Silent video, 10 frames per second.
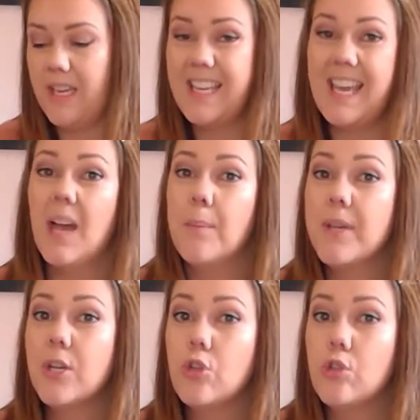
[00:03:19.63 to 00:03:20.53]
It can't
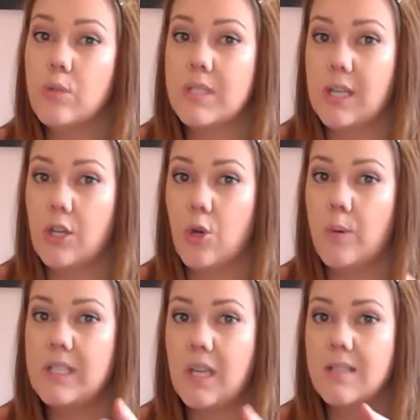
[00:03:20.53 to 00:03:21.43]
be a glue stick though.
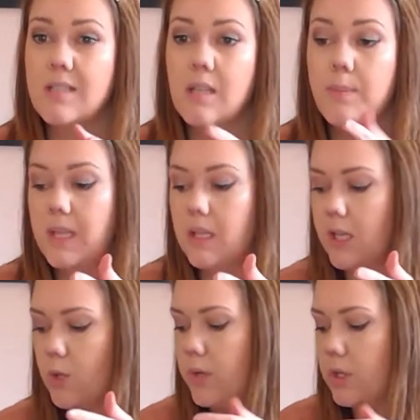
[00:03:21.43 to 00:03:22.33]
It does need to be the
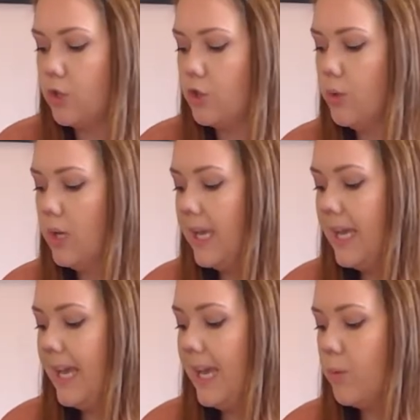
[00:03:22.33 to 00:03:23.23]
liquid glue.
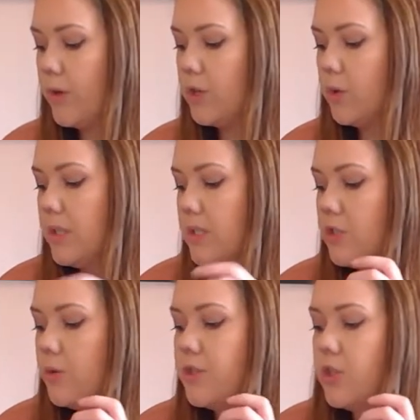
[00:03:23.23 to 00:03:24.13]
And what you're going to
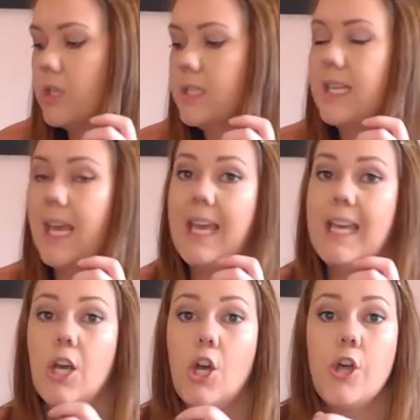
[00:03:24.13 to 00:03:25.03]
do is you're going to
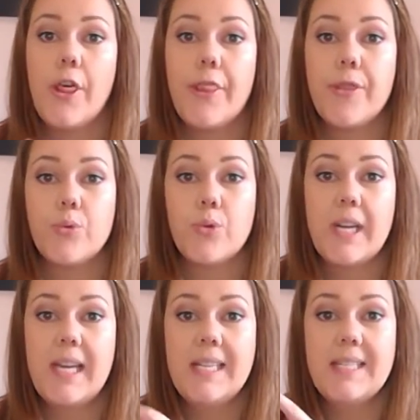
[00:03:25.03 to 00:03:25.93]
take
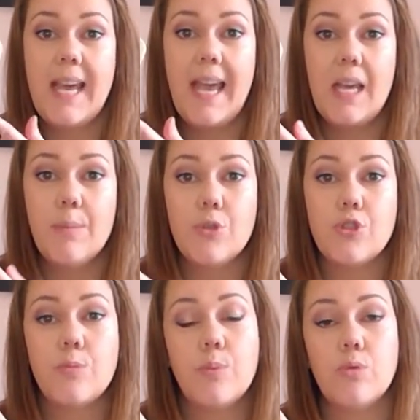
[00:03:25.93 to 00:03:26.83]
3
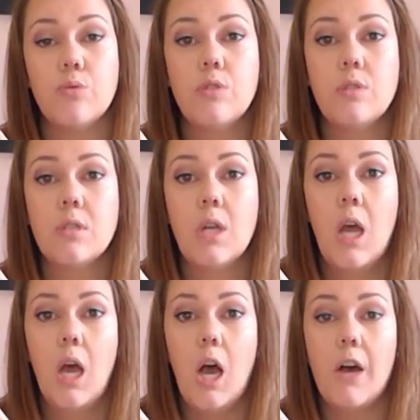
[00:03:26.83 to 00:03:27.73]
tablespoons
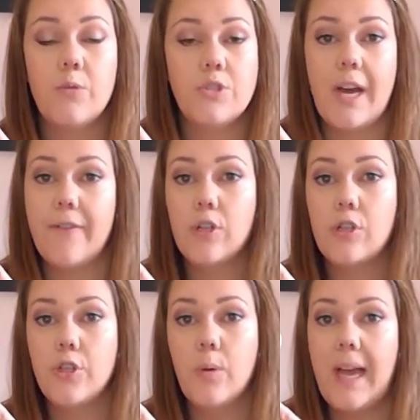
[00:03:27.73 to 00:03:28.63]
of whichever
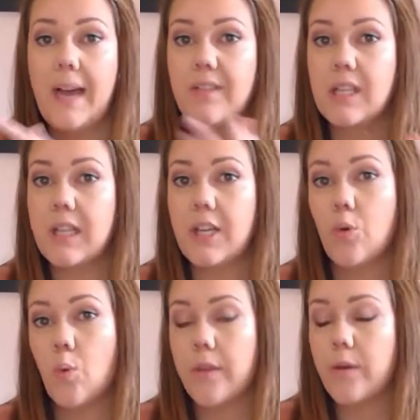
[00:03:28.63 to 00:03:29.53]
glue you have, the clear
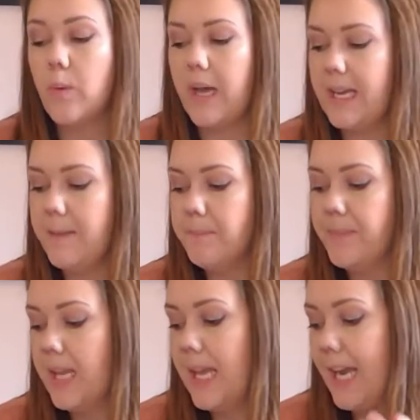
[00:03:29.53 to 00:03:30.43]
or the white,
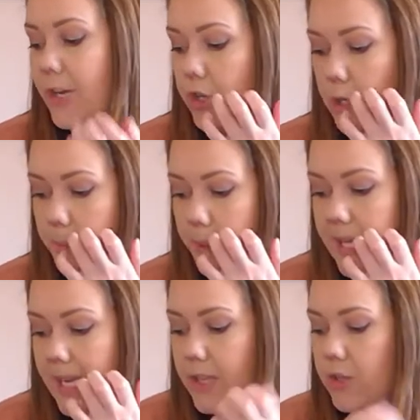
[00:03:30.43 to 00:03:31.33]
and you're going to put
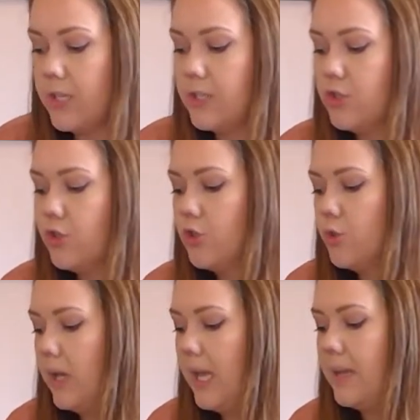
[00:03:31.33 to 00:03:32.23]
that either
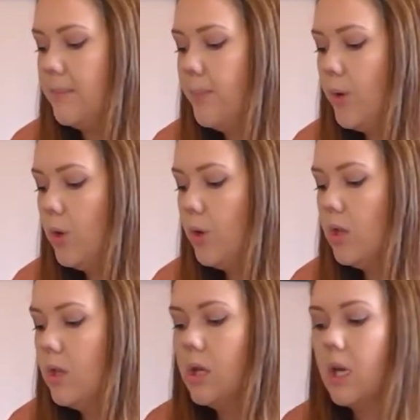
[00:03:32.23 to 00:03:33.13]
into a
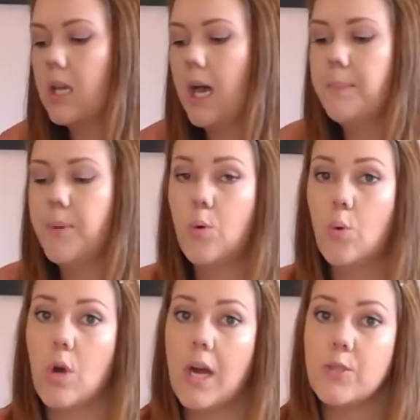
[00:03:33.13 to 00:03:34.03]
bowl, a cup,
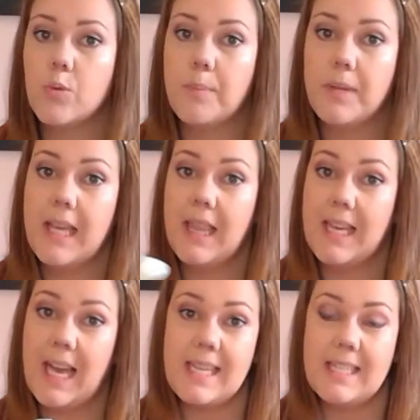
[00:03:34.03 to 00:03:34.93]
or onto a plate
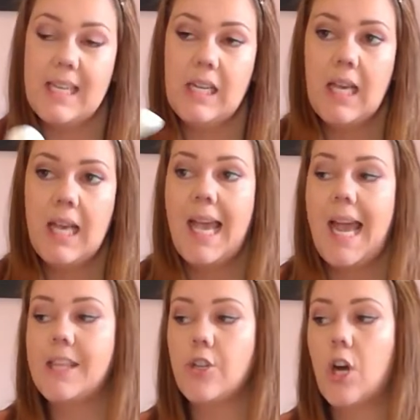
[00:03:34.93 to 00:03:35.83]
like I did.
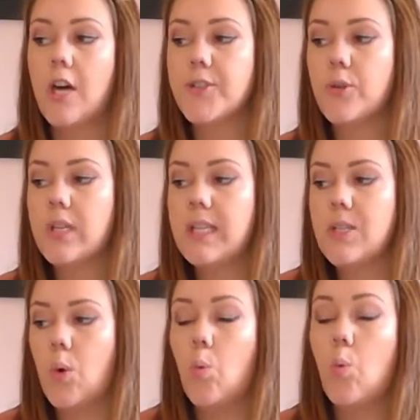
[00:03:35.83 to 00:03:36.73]
And then you're also going to
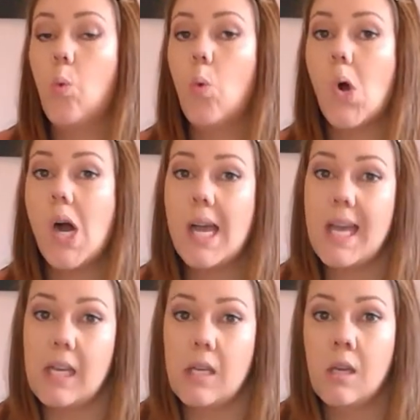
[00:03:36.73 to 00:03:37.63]
need
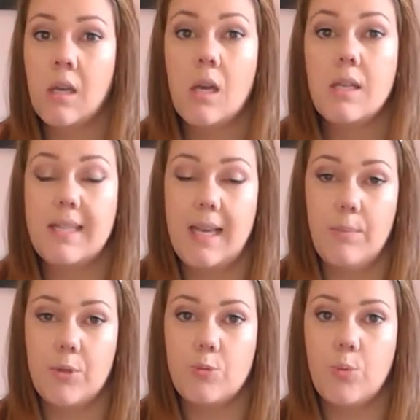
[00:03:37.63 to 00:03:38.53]
1
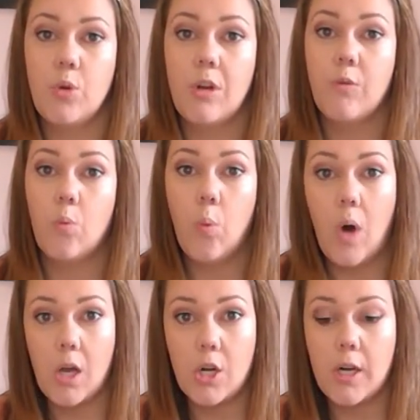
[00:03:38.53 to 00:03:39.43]
tablespoon of
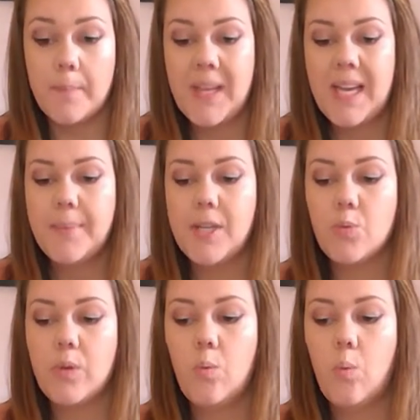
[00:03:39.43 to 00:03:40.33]
water, because
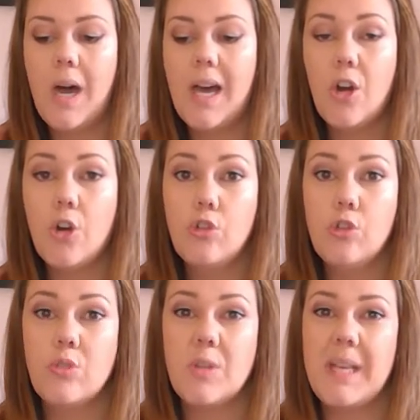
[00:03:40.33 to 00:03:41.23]
we want our
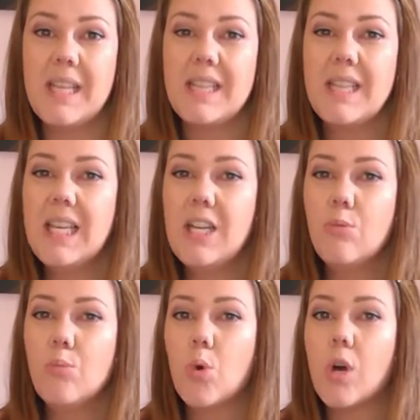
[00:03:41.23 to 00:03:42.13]
glue to be a
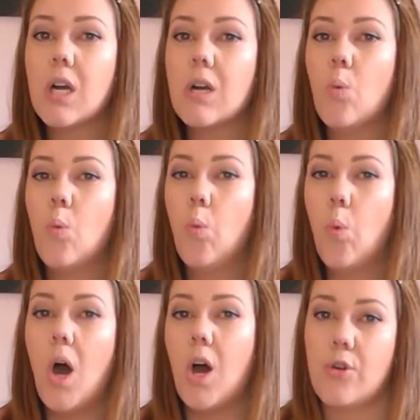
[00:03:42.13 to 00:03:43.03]
little more
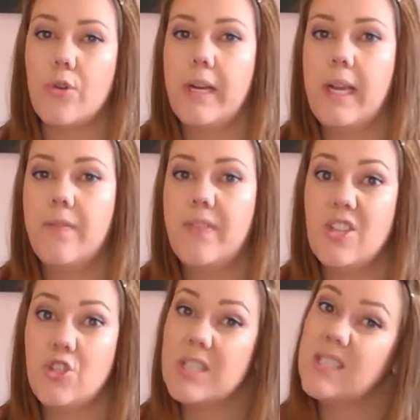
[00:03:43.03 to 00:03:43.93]
watery
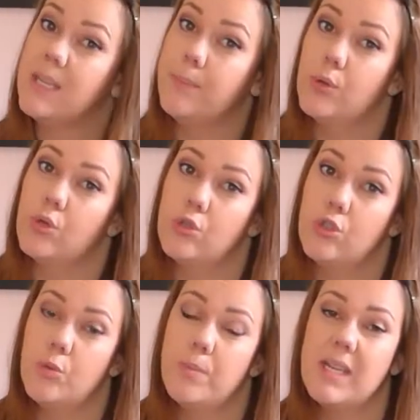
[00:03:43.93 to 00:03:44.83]
than just typical
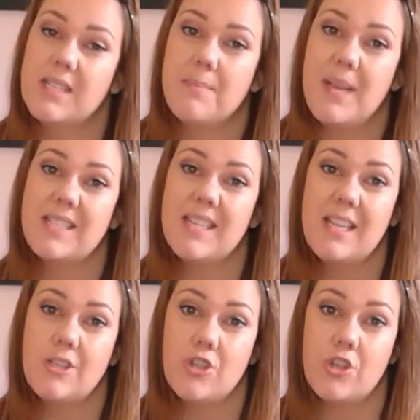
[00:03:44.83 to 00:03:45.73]
glue, because it makes it
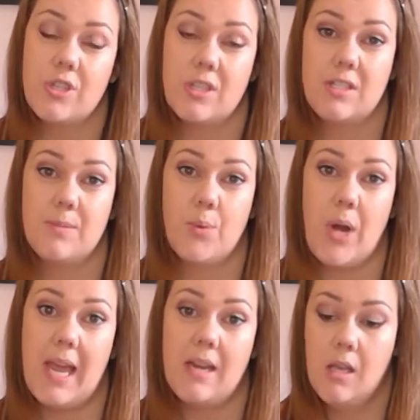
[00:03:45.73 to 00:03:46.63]
easier to
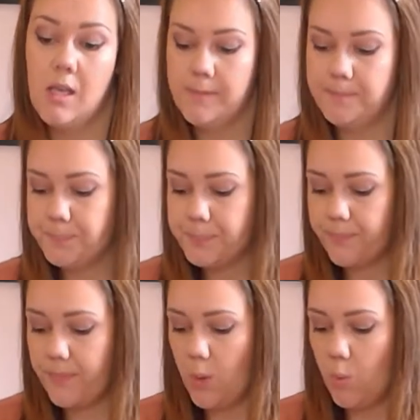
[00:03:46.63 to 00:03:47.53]
spread
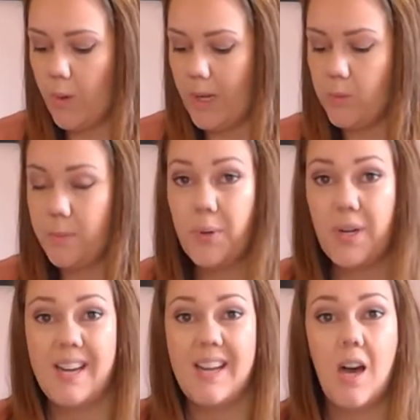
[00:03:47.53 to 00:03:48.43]
when we're
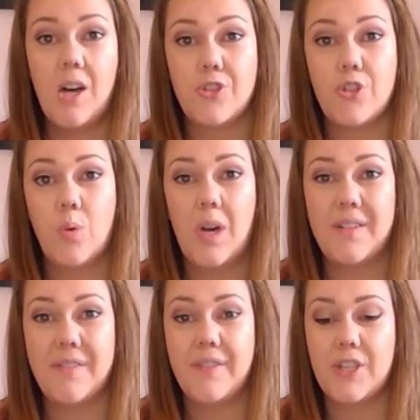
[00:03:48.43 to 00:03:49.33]
putting it onto
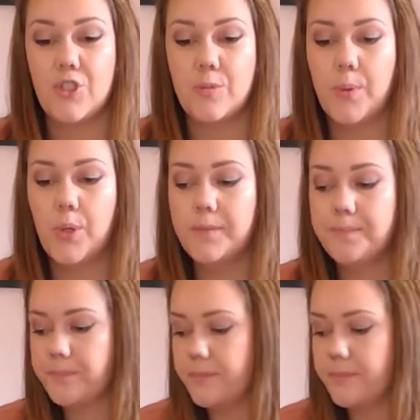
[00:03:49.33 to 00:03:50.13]
our fish bowl.